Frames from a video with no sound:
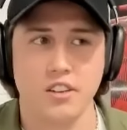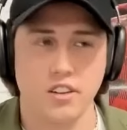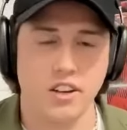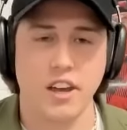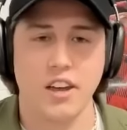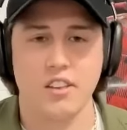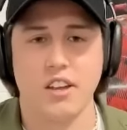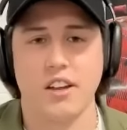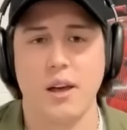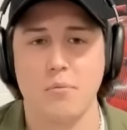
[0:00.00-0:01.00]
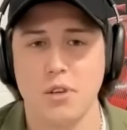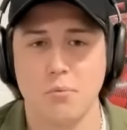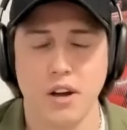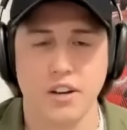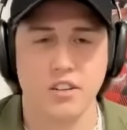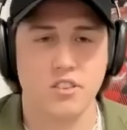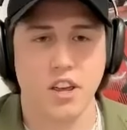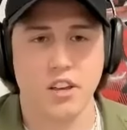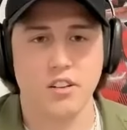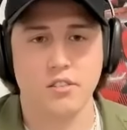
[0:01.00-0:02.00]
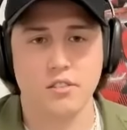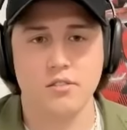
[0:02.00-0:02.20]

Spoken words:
You can get in that empty mind state.